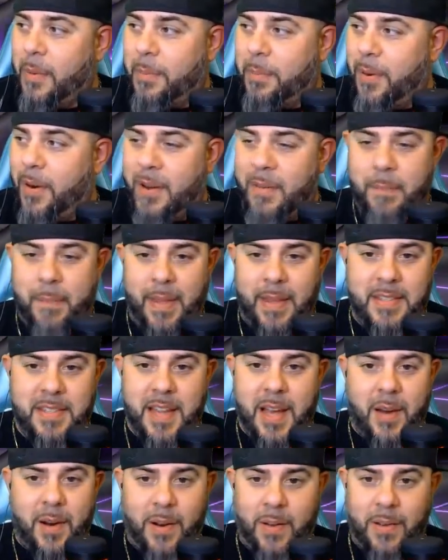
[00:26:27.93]
probably binge
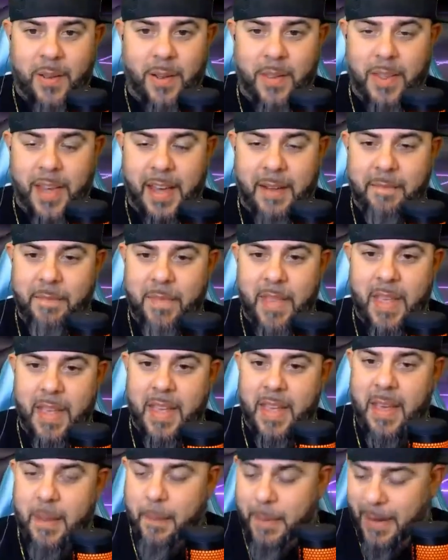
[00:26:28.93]
out on all that.
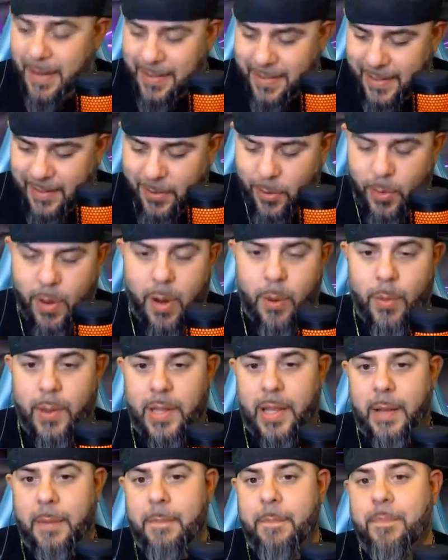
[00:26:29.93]
But let's continue on,
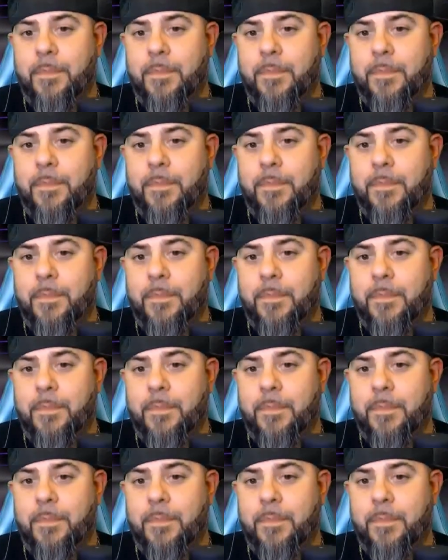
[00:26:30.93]
Willie.